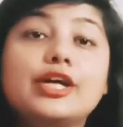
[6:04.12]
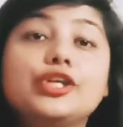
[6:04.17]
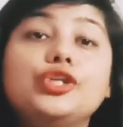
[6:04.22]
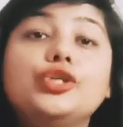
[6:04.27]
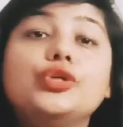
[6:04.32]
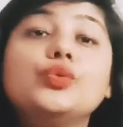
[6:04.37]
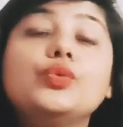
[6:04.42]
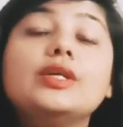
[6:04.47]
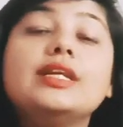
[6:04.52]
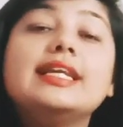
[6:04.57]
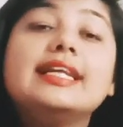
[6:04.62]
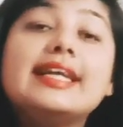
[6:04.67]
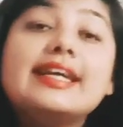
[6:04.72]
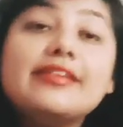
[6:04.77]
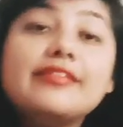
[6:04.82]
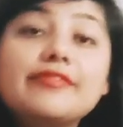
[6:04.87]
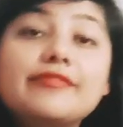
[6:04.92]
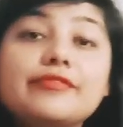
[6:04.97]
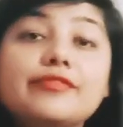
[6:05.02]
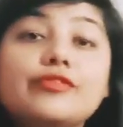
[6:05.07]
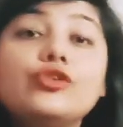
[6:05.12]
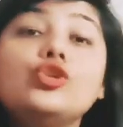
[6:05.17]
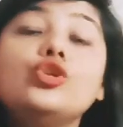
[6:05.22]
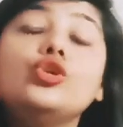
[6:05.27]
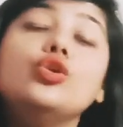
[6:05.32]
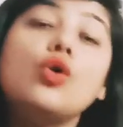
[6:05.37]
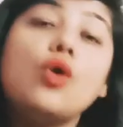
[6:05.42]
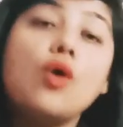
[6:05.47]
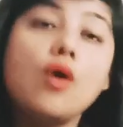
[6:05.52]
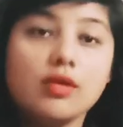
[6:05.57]
you live
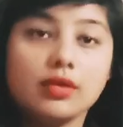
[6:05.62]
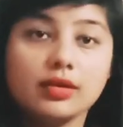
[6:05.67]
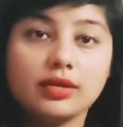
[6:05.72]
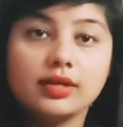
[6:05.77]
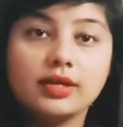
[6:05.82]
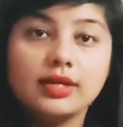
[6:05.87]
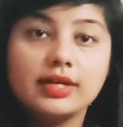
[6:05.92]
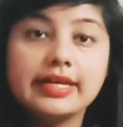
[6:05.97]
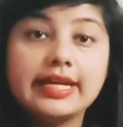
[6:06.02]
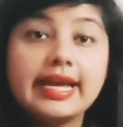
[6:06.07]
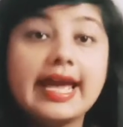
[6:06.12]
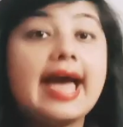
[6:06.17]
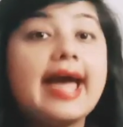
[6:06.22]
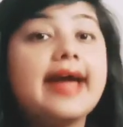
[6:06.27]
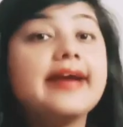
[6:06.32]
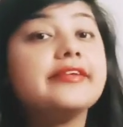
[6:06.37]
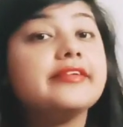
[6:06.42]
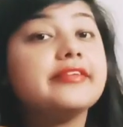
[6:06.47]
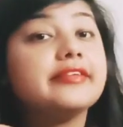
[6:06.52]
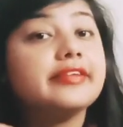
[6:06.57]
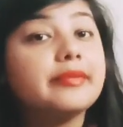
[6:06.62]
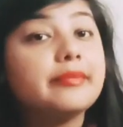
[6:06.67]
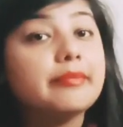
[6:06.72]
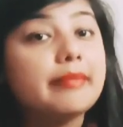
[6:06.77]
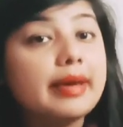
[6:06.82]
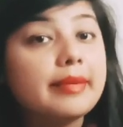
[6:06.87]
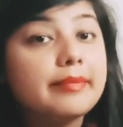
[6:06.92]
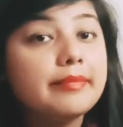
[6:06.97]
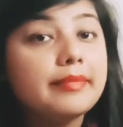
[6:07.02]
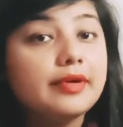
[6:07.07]
long, and
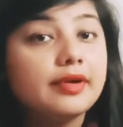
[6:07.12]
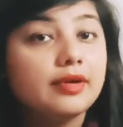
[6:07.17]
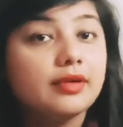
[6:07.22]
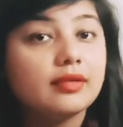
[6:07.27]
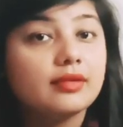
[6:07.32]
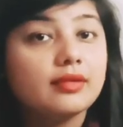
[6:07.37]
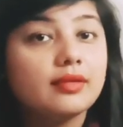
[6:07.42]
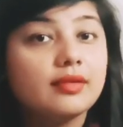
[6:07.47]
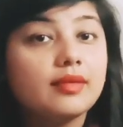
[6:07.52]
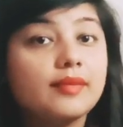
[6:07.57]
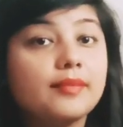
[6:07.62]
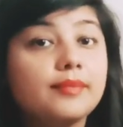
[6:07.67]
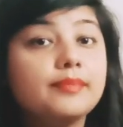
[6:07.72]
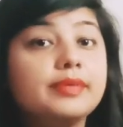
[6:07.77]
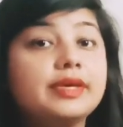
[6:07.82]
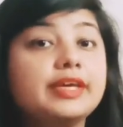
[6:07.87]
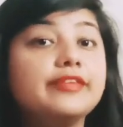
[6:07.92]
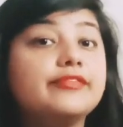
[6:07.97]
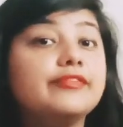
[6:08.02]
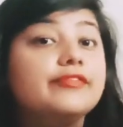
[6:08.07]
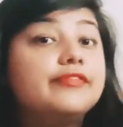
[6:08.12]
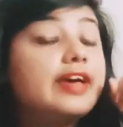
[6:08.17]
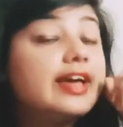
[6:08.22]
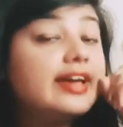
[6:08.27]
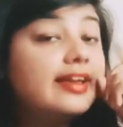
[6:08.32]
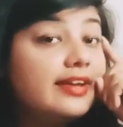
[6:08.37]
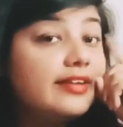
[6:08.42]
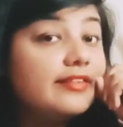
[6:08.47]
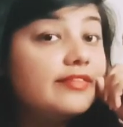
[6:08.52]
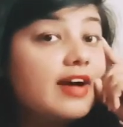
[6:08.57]
remember, be
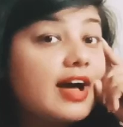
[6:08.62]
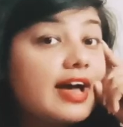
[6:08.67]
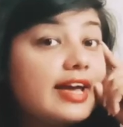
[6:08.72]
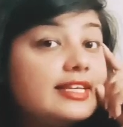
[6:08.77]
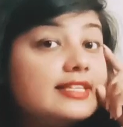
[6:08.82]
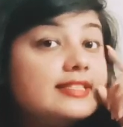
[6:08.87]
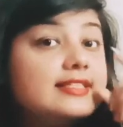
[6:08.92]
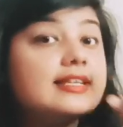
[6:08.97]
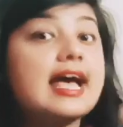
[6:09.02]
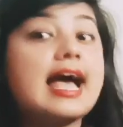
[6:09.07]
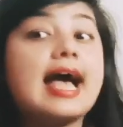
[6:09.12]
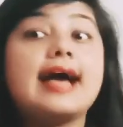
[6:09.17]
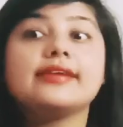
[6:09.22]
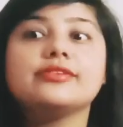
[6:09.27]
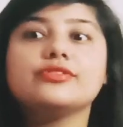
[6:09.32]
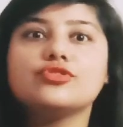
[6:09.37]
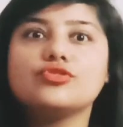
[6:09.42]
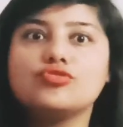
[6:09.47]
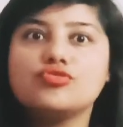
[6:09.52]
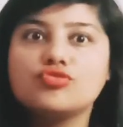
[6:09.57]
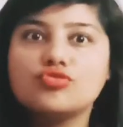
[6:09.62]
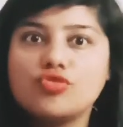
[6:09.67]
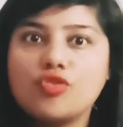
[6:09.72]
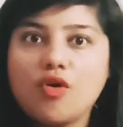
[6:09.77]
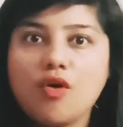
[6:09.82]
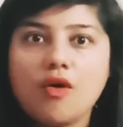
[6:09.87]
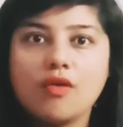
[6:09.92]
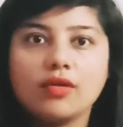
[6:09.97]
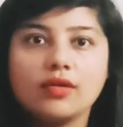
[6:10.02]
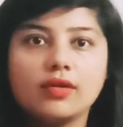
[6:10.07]
very wise and
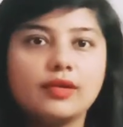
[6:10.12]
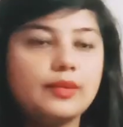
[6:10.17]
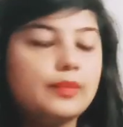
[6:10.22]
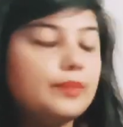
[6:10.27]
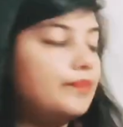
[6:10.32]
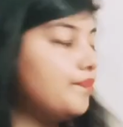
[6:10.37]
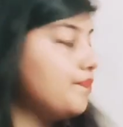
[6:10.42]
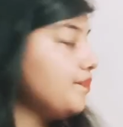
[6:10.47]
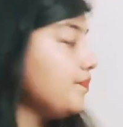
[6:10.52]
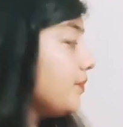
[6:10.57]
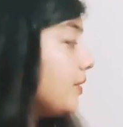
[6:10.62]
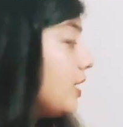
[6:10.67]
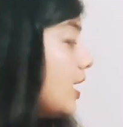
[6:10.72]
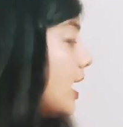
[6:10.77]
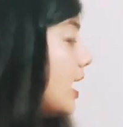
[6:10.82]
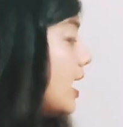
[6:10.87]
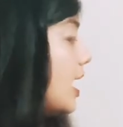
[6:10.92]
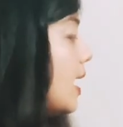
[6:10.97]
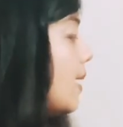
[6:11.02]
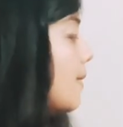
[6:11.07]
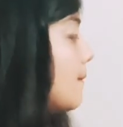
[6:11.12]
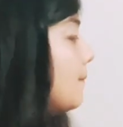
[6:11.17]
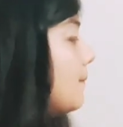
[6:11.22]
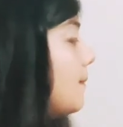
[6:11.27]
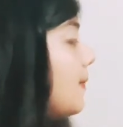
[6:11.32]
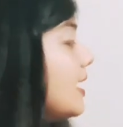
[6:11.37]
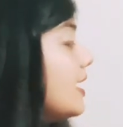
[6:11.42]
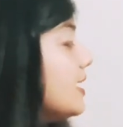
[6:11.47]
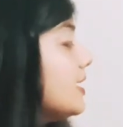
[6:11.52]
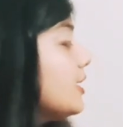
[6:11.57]
strong.
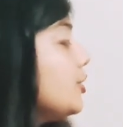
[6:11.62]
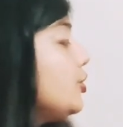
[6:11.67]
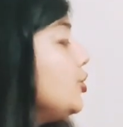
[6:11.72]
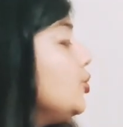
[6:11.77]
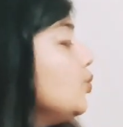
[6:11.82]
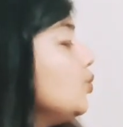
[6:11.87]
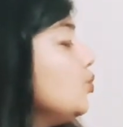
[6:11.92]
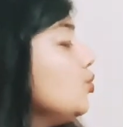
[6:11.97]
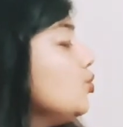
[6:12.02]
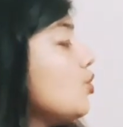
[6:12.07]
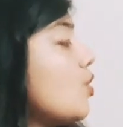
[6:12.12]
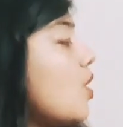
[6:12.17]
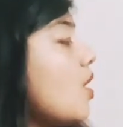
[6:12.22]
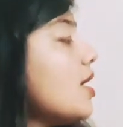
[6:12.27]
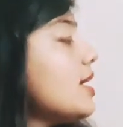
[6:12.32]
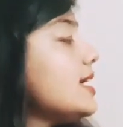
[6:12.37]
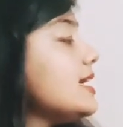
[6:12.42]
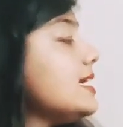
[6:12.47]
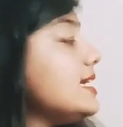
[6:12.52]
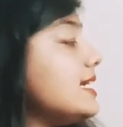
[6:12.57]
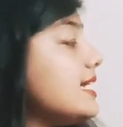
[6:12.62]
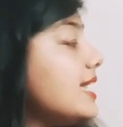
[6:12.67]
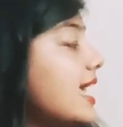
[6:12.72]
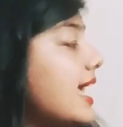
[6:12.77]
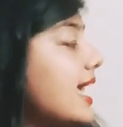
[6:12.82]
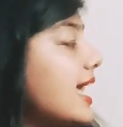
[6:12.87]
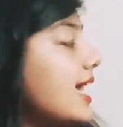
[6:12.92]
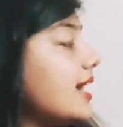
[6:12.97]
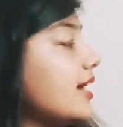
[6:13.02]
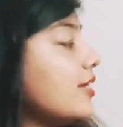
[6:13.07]
But do not
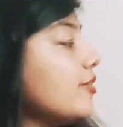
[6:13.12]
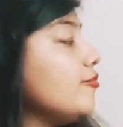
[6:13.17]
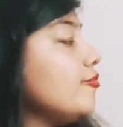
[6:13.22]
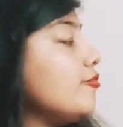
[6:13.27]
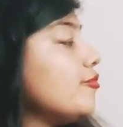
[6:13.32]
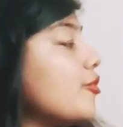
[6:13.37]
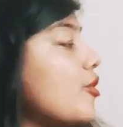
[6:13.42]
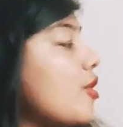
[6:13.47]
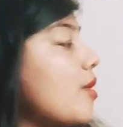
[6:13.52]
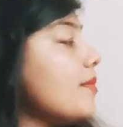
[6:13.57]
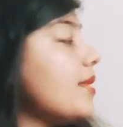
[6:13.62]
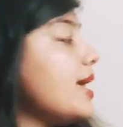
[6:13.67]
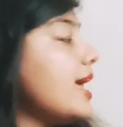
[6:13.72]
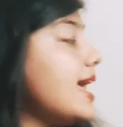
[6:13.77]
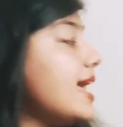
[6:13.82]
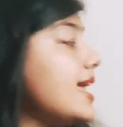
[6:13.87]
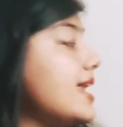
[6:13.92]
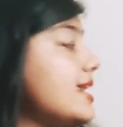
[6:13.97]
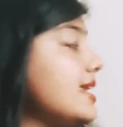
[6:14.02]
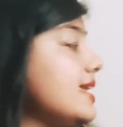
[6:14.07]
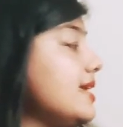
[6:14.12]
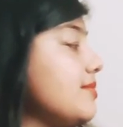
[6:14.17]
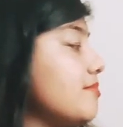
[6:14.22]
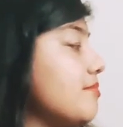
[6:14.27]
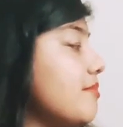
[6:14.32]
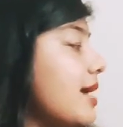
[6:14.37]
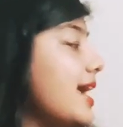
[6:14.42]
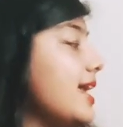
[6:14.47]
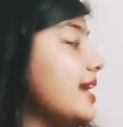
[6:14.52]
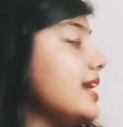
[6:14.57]
take from any
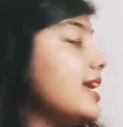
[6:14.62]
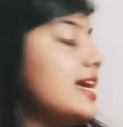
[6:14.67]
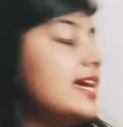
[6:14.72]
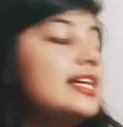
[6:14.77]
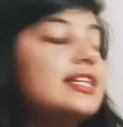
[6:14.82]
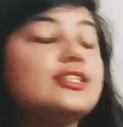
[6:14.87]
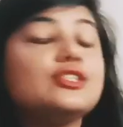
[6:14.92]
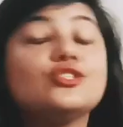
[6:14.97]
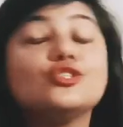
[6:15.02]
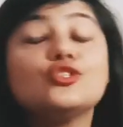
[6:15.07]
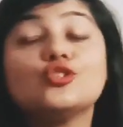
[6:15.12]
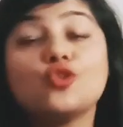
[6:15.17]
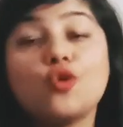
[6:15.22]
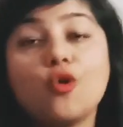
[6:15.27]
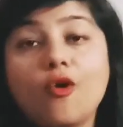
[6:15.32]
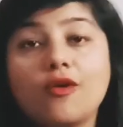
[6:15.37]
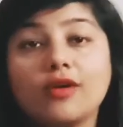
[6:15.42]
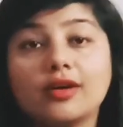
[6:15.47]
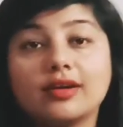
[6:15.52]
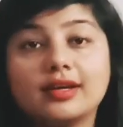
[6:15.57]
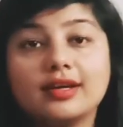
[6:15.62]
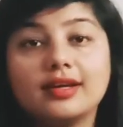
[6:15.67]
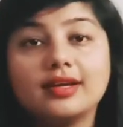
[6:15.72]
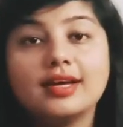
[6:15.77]
man his song.